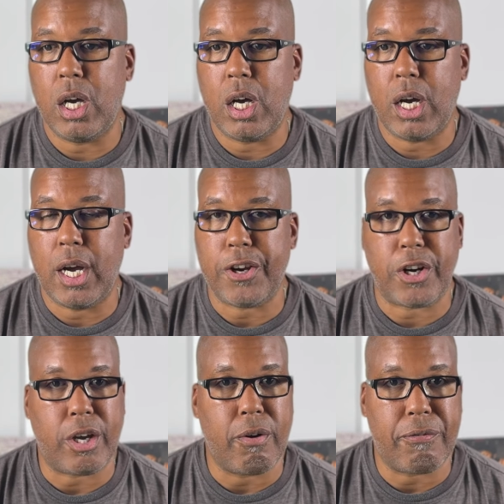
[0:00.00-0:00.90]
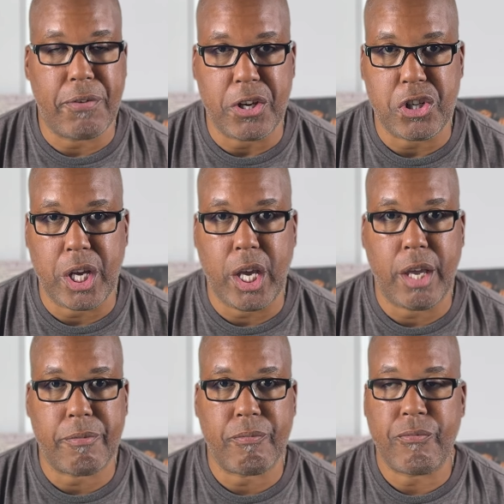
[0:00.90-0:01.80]
you're going to go
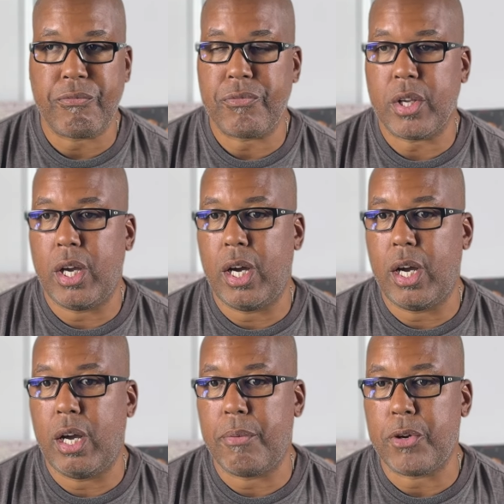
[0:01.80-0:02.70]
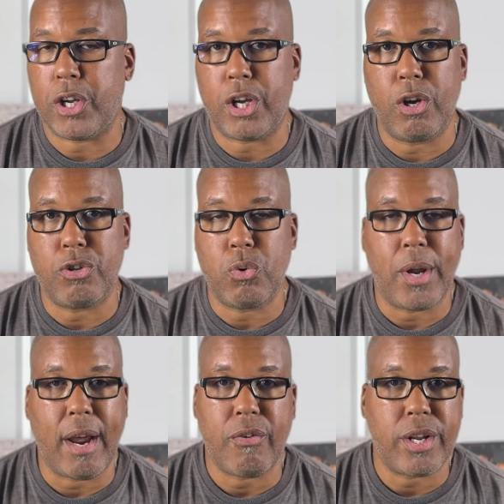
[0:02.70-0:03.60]
fishing, you're going to go do
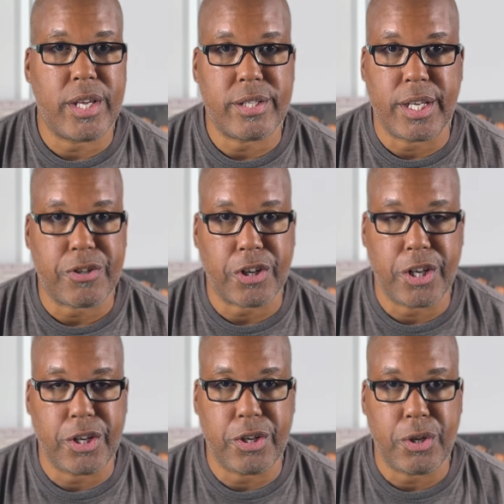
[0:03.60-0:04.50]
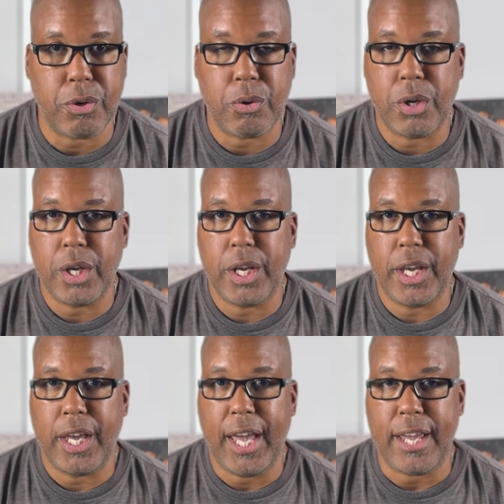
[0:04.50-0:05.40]
whatever it is that you're going to do.
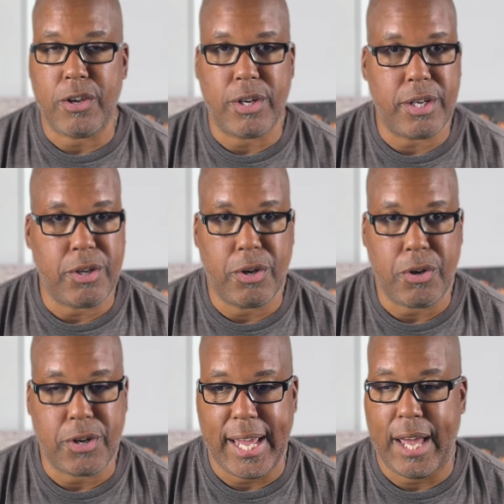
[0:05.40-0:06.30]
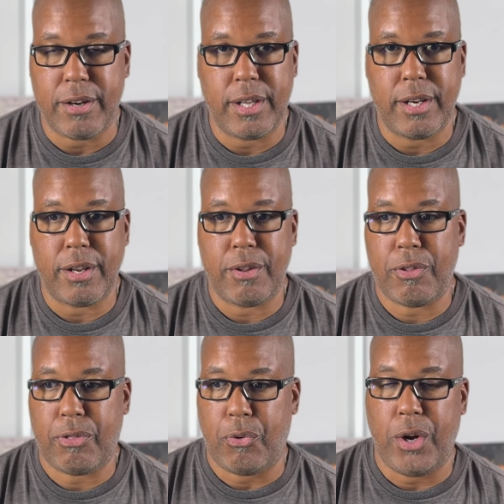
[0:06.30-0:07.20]
And you know, you're down to
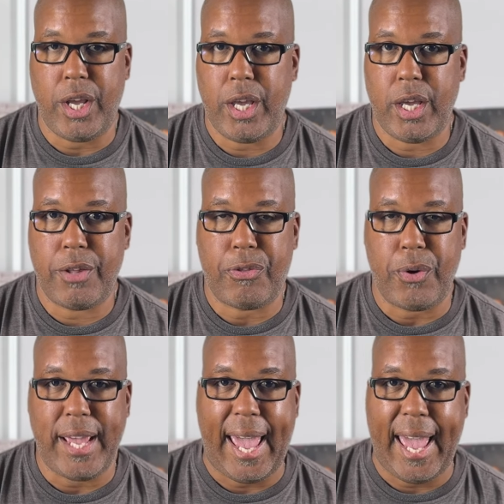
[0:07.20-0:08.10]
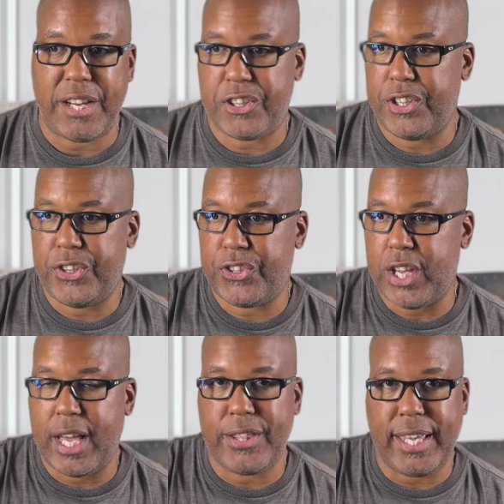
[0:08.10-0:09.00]
three hashes
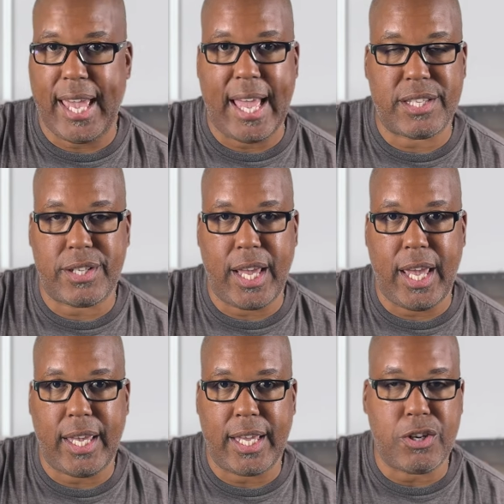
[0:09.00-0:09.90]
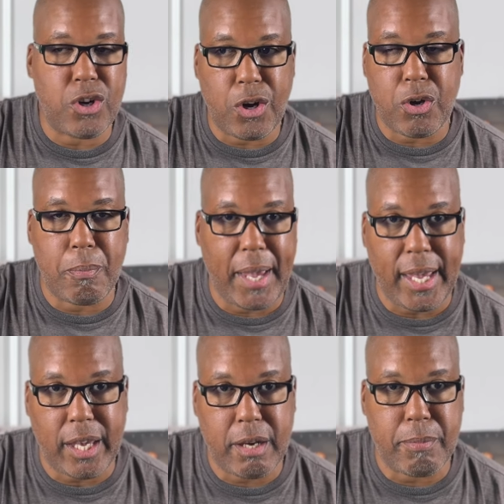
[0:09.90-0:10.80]
on the gas tank, and you know you'll
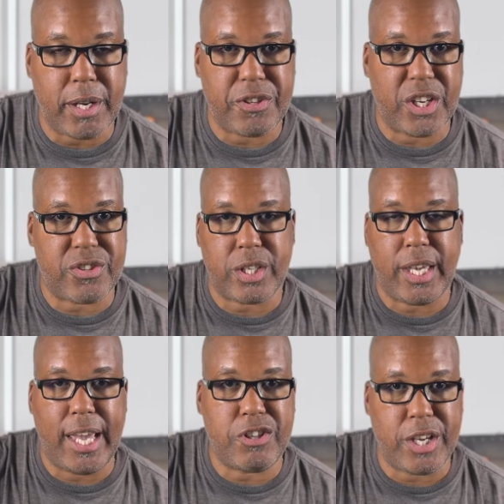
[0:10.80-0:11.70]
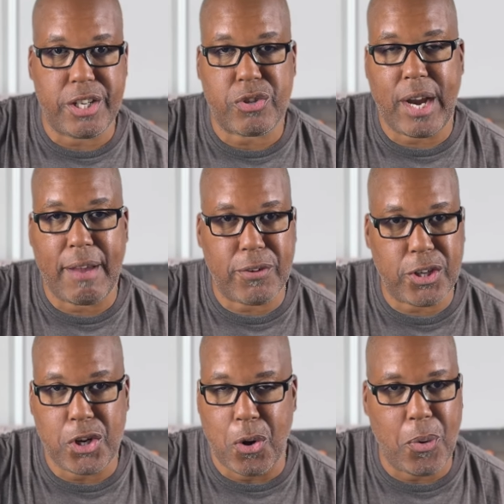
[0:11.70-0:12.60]
make it, but just in case you hit traffic,
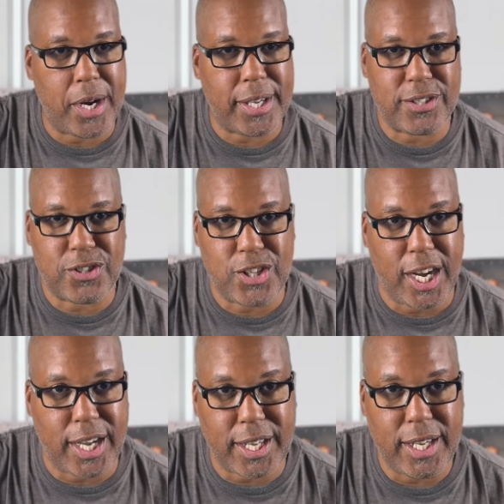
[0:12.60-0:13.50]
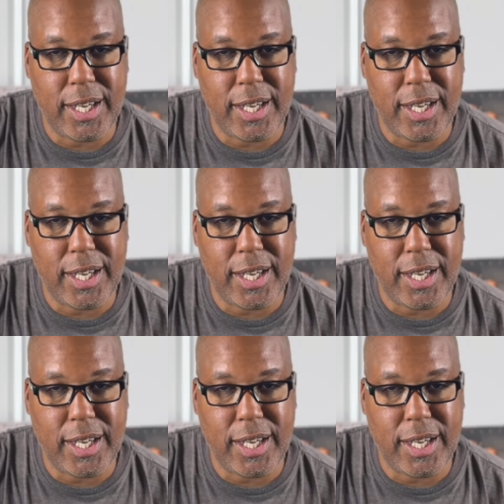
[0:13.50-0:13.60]
you don't want to get stuck.